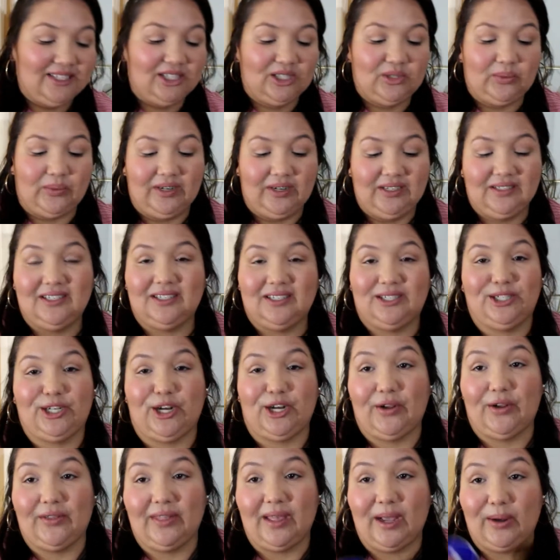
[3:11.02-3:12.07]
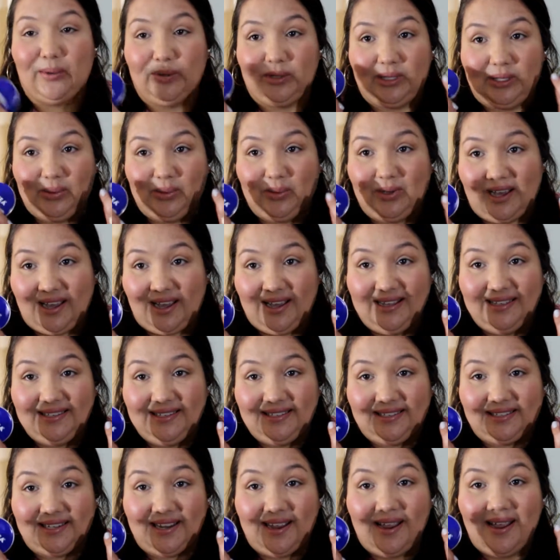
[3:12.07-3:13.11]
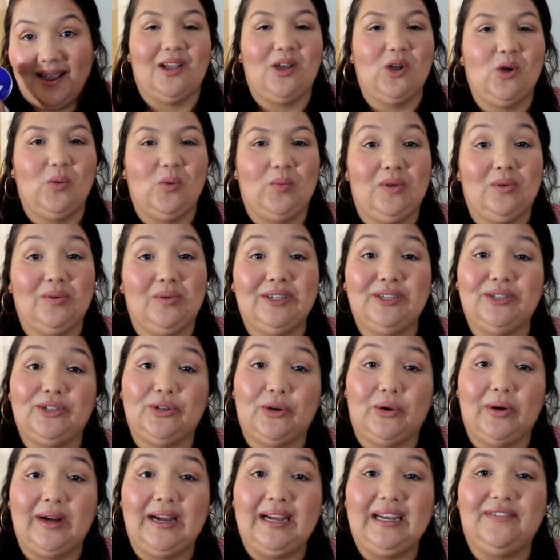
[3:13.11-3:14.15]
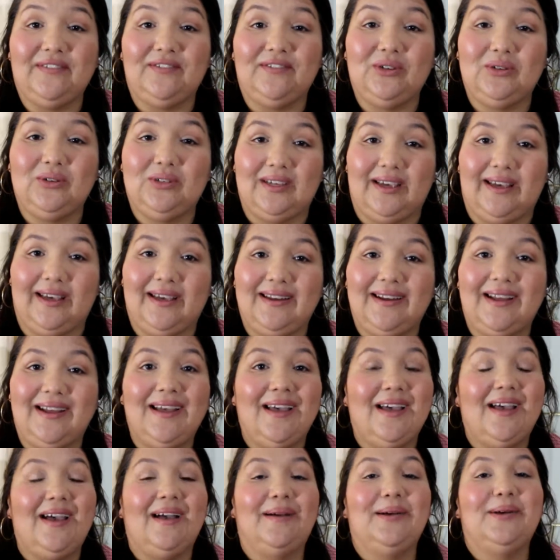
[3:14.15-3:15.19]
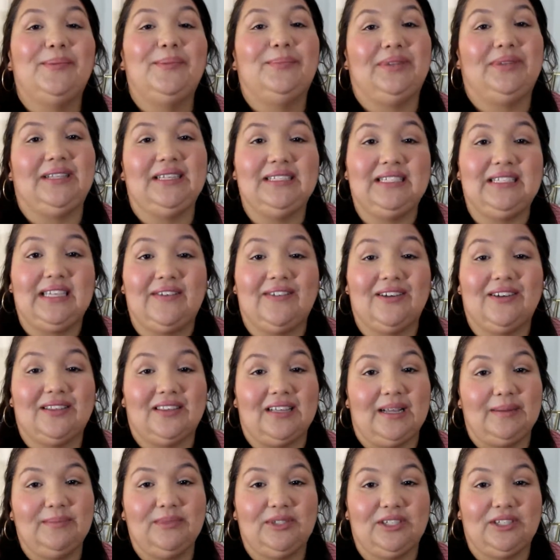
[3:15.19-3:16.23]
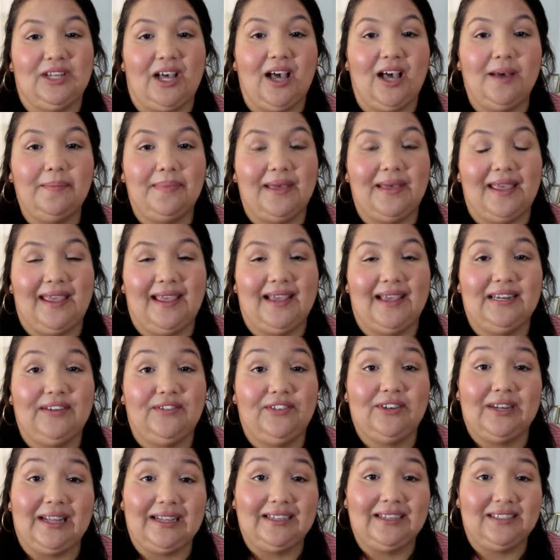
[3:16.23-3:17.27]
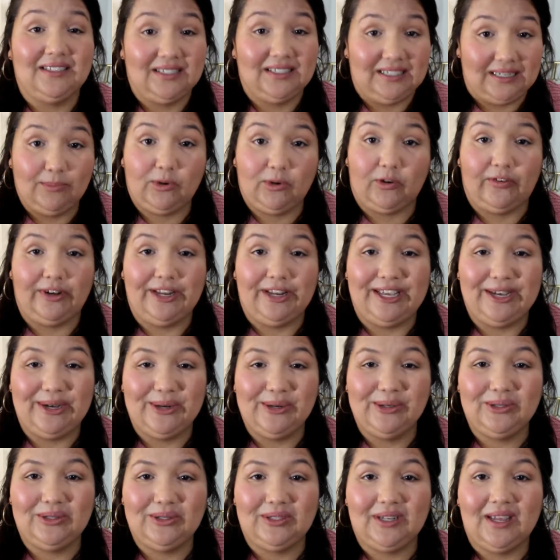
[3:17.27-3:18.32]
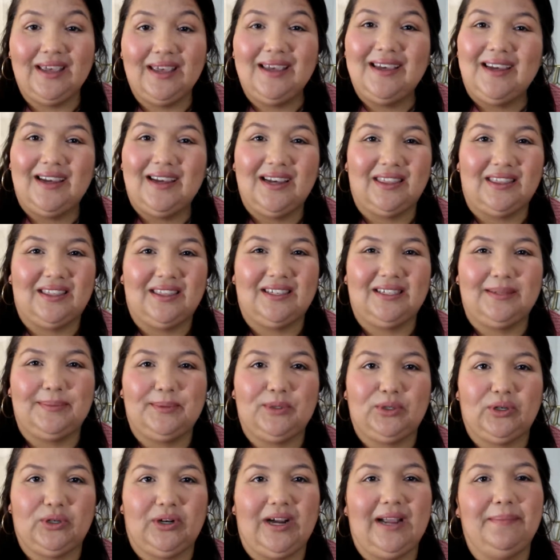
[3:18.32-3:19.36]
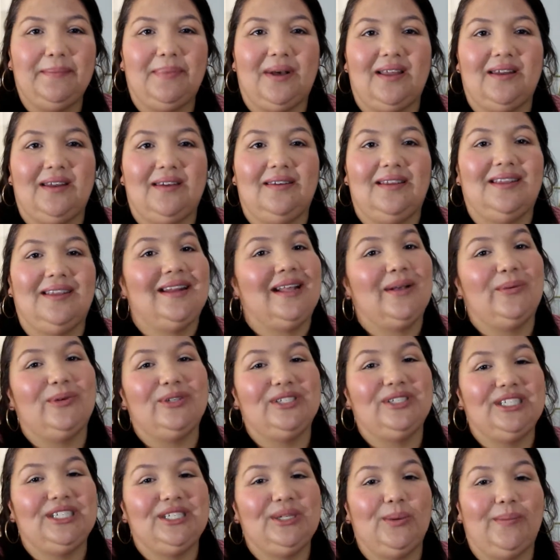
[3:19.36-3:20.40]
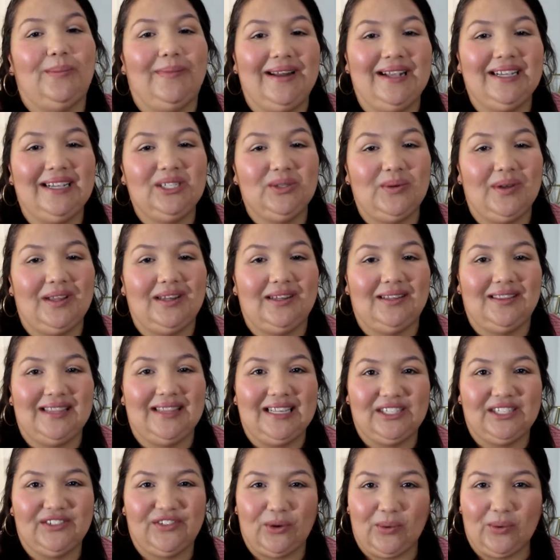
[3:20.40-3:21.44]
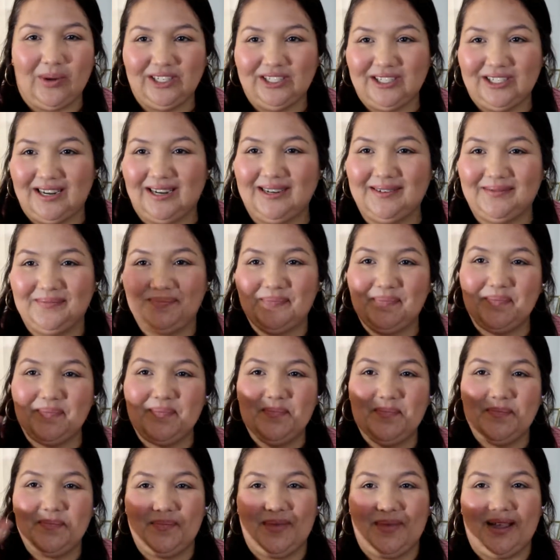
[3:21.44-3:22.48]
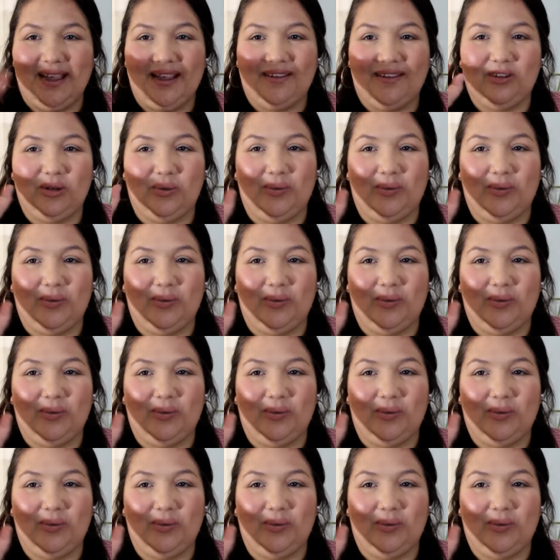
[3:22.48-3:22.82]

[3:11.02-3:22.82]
I just wanted to share that with you guys. I hope you enjoyed. If you did, please give it a thumbs up, and if you'd like to see more videos, hit the subscribe button, and I will see you in my next one. Thanks for watching. Bye